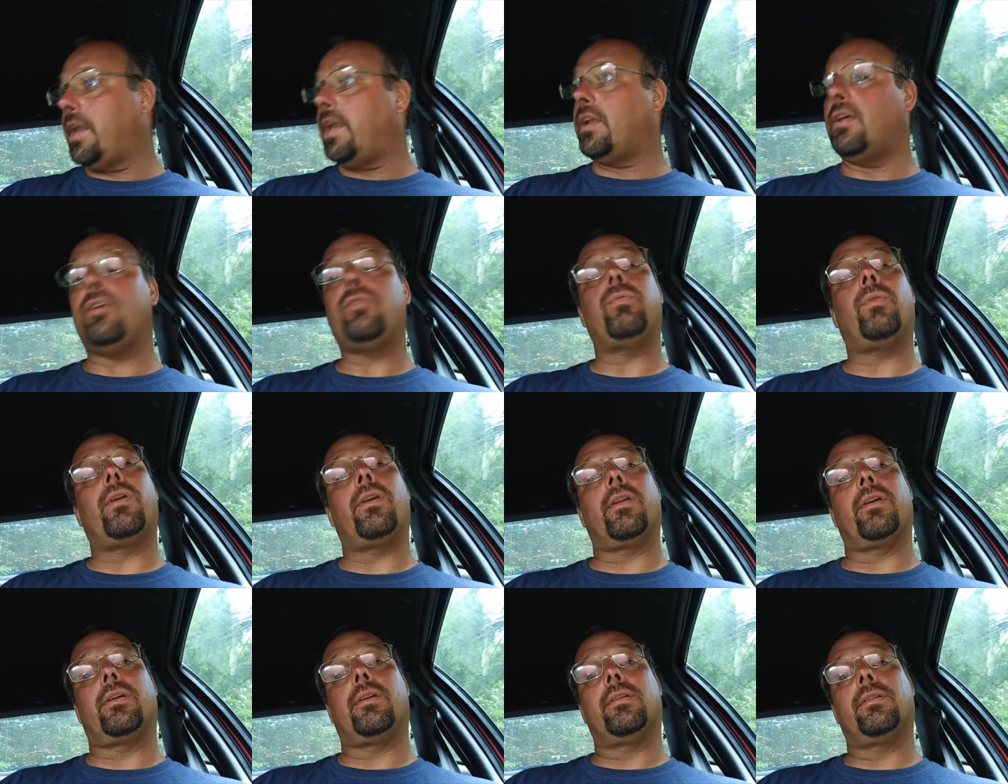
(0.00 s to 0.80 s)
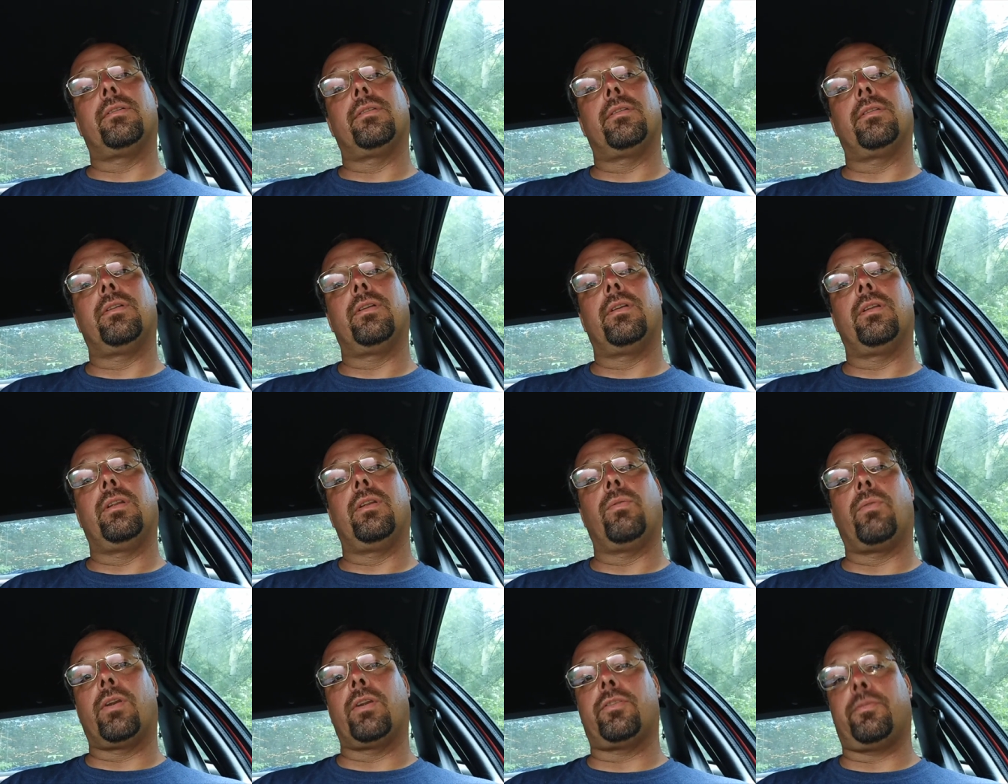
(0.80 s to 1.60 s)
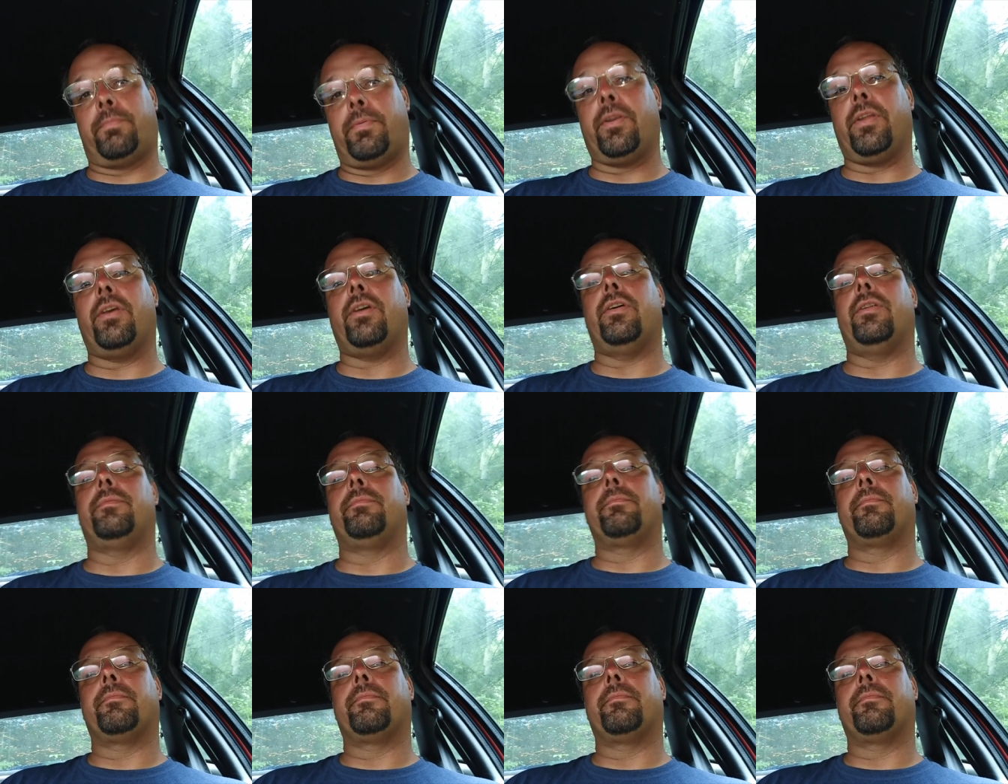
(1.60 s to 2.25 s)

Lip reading: it does work. Works pretty good.